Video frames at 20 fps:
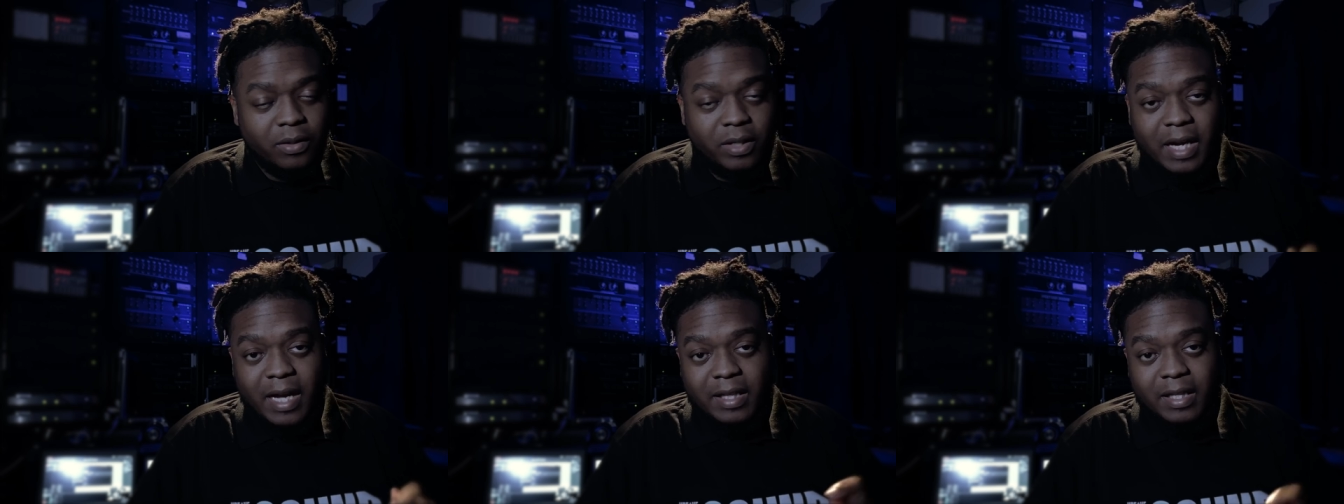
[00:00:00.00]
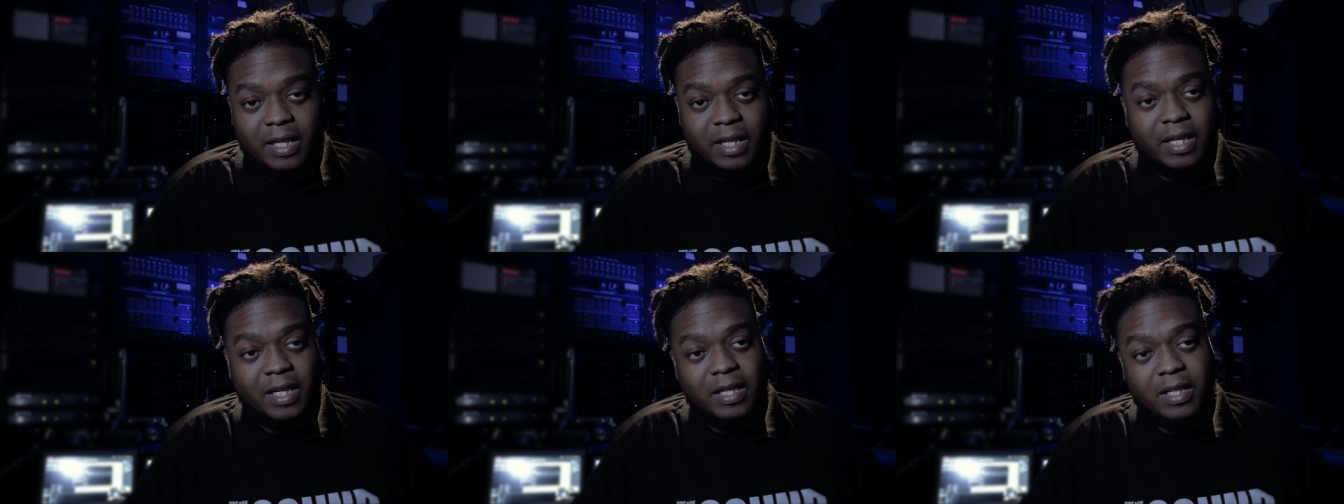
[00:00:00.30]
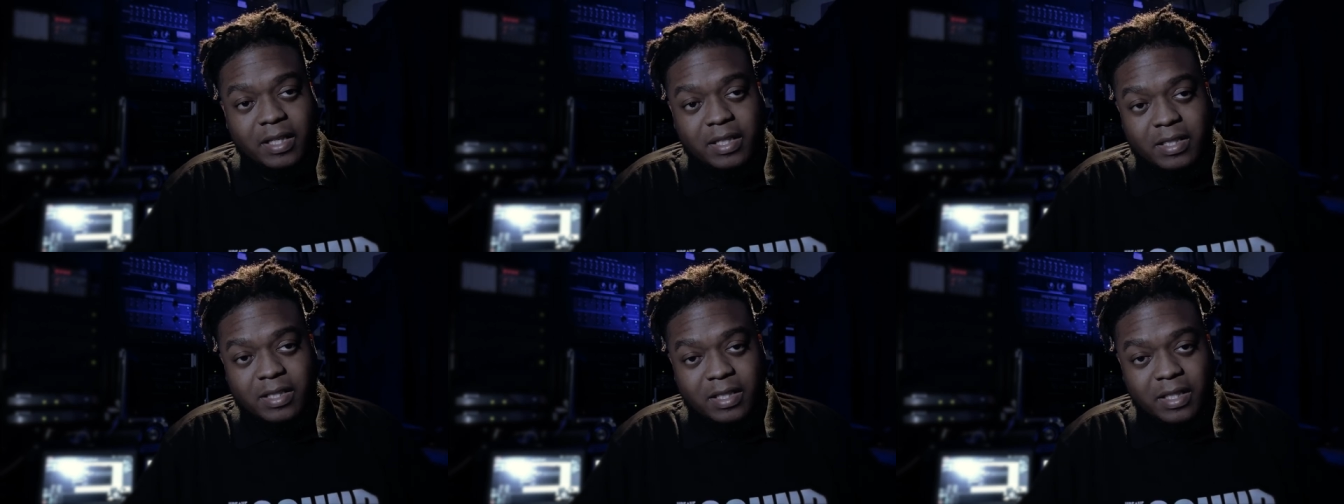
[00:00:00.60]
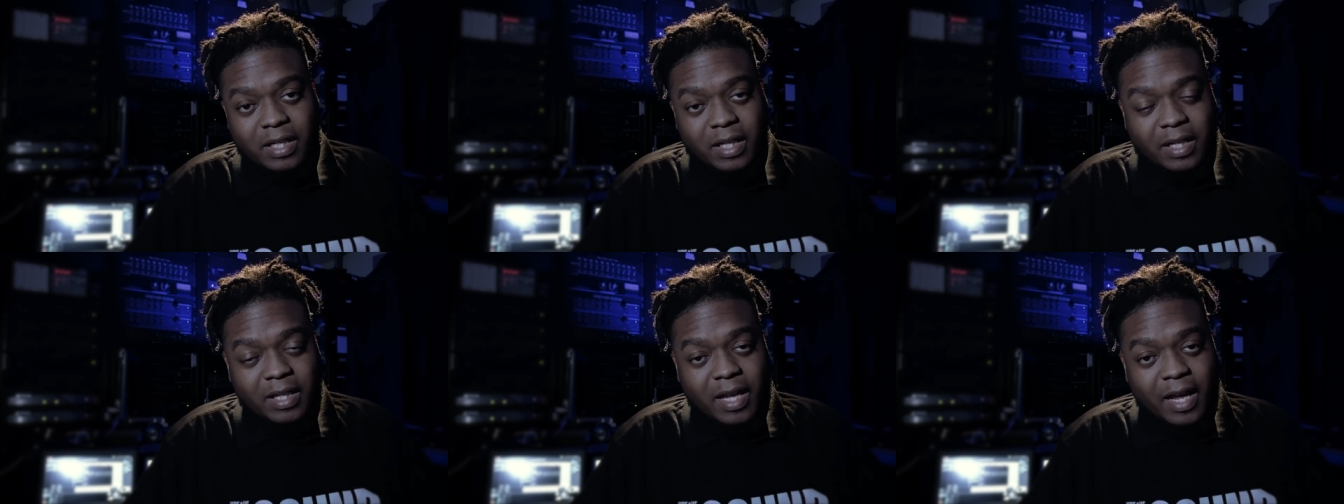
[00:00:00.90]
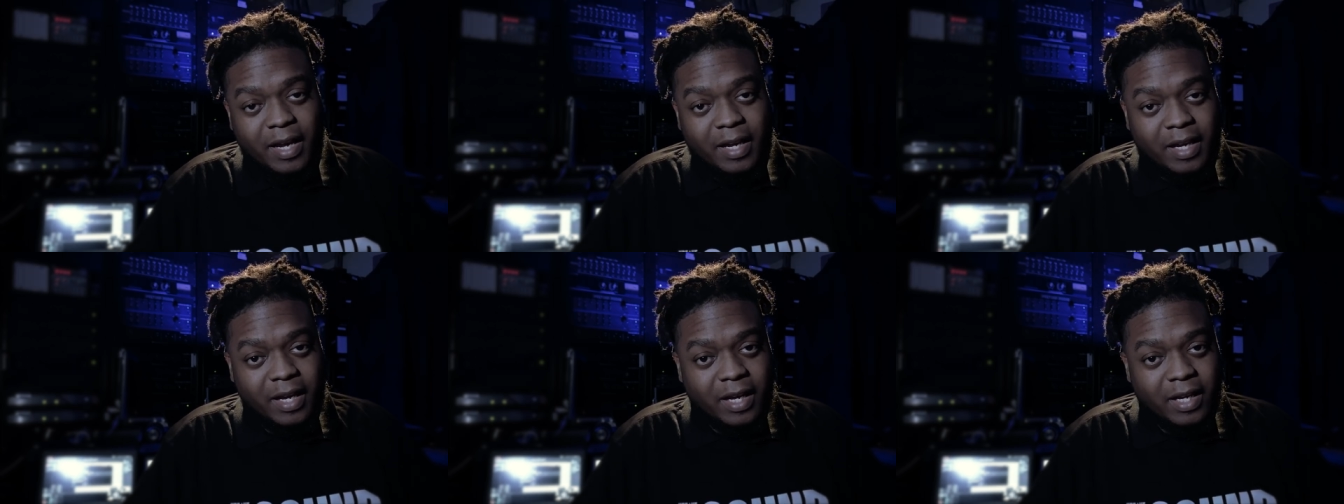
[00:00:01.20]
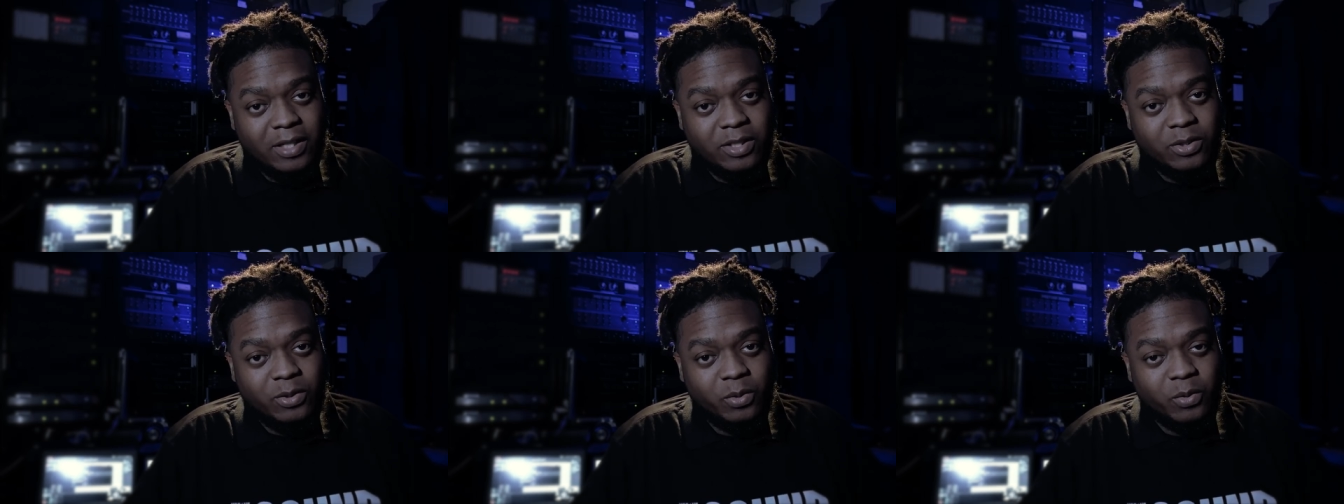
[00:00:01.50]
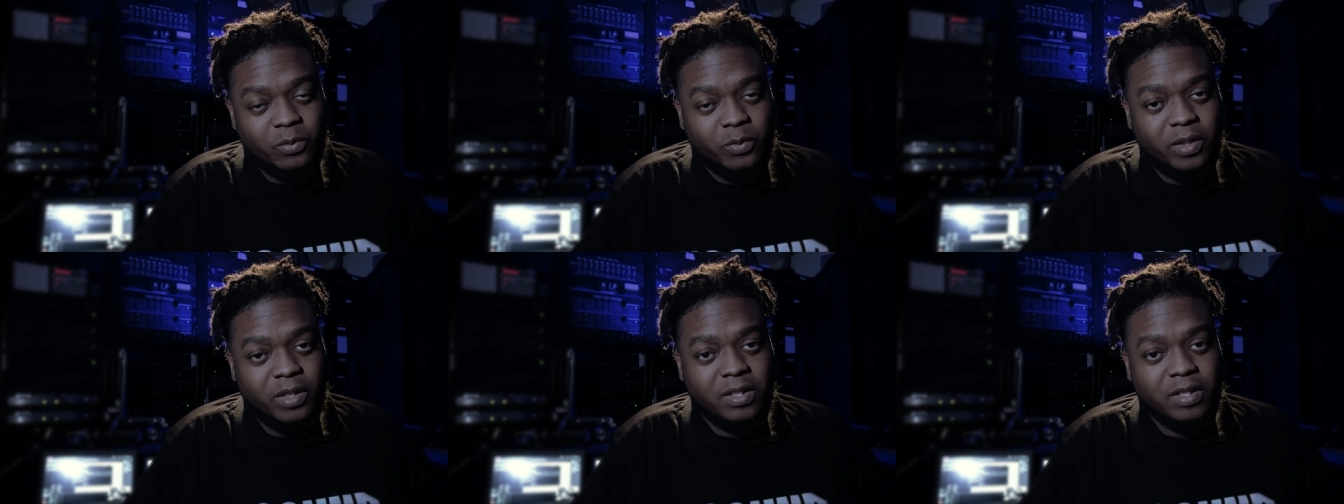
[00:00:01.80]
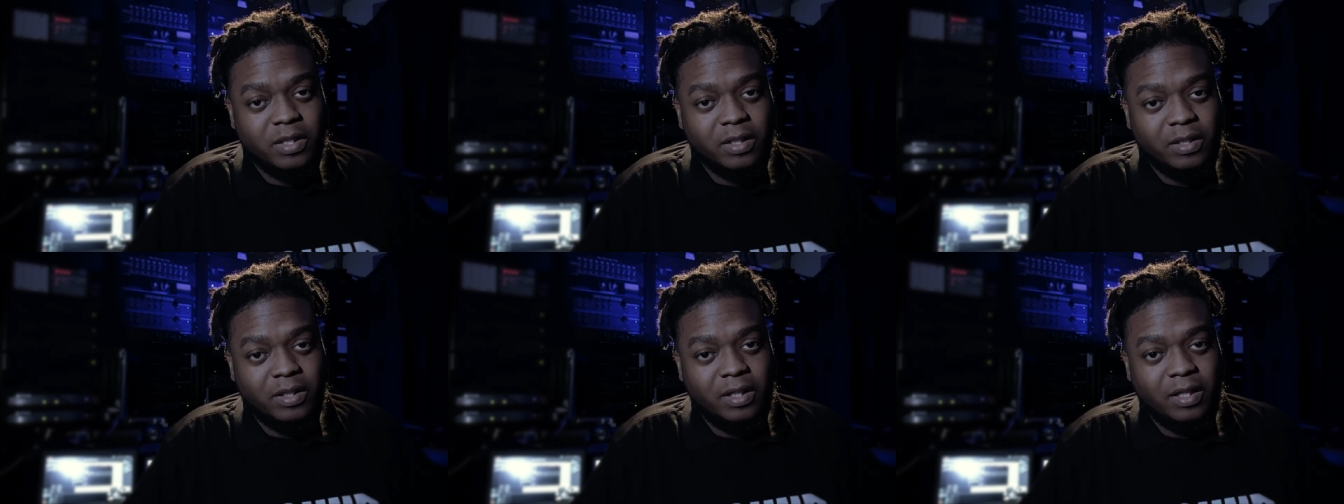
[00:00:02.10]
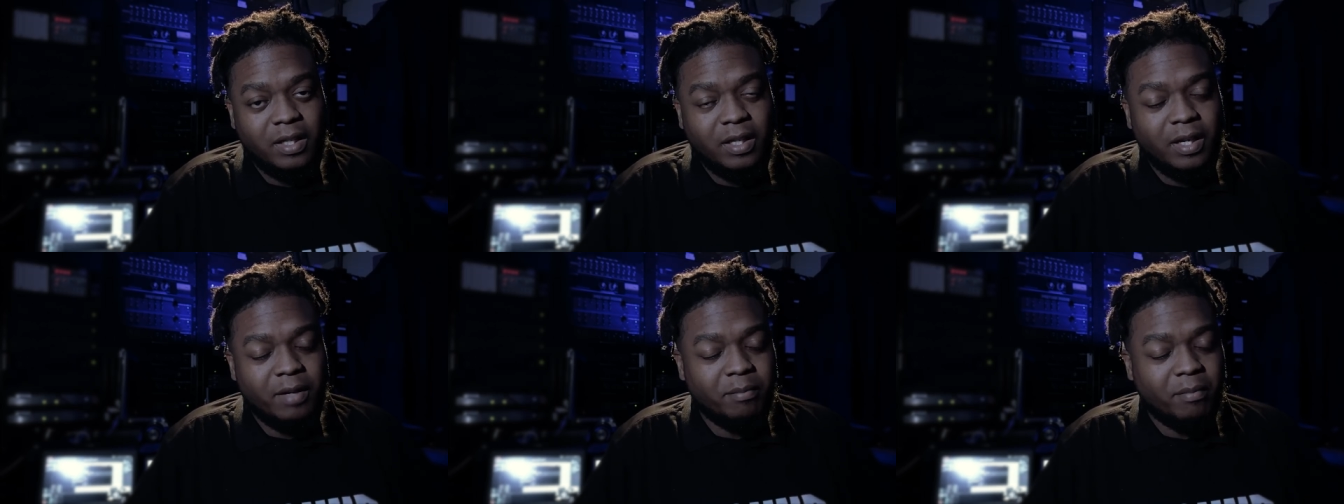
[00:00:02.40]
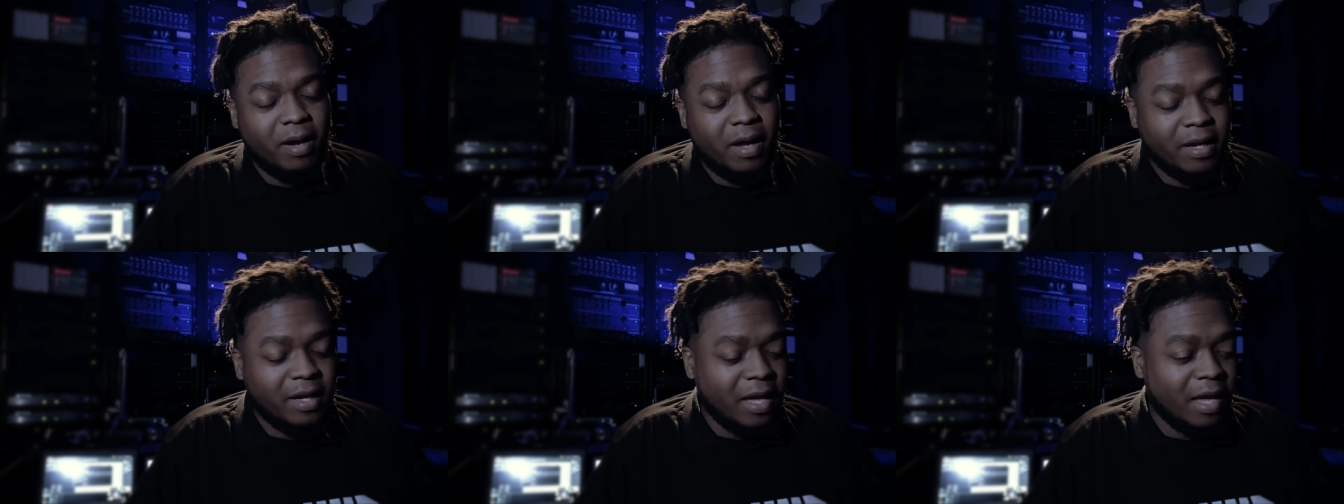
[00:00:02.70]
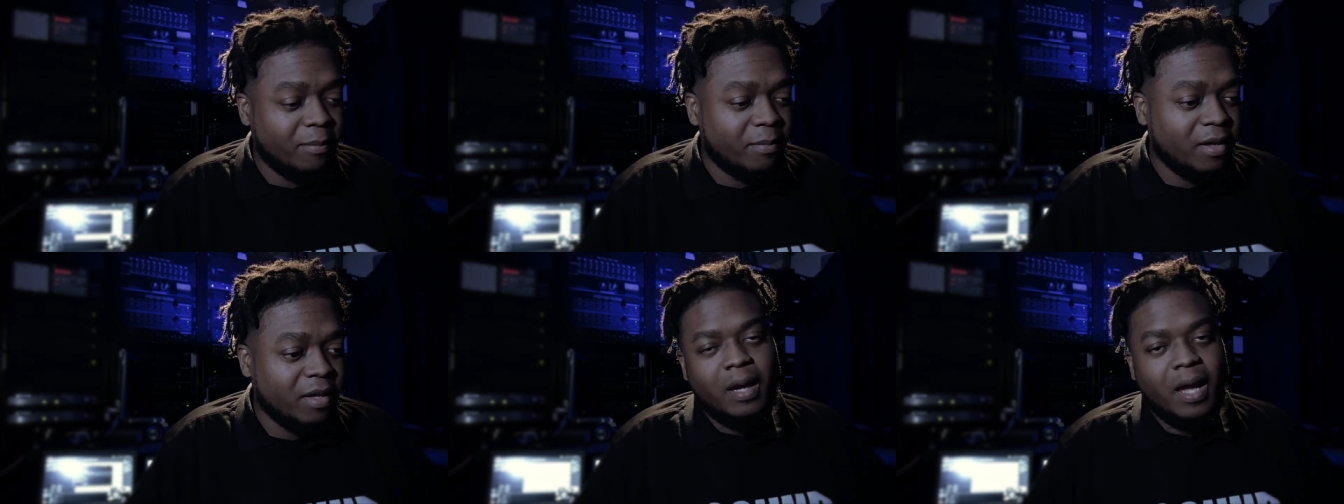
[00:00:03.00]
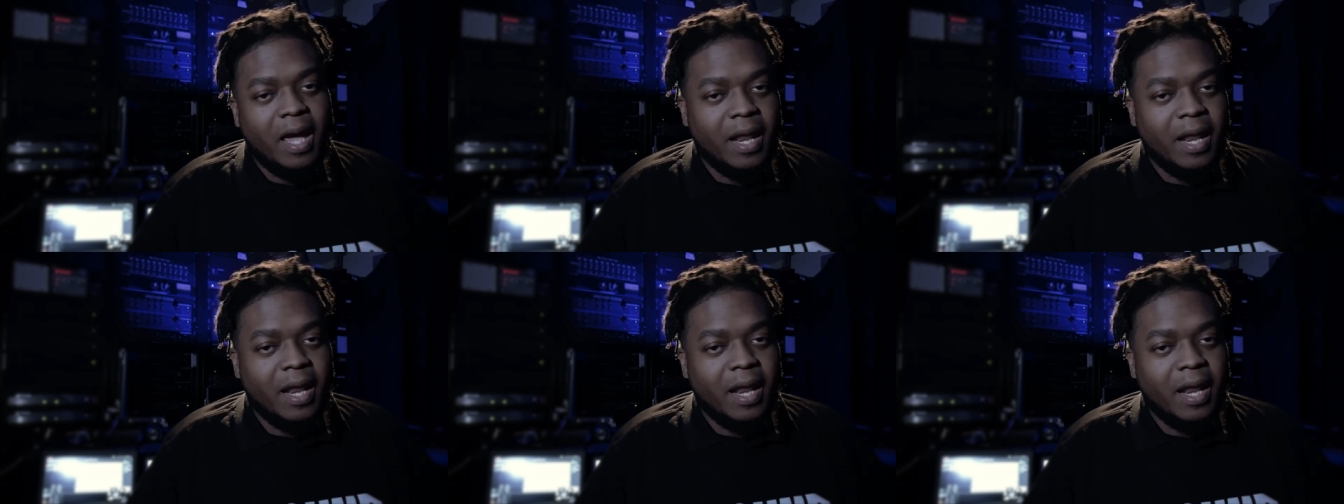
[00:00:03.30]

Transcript: You got the EDC that canceled recently in Miami,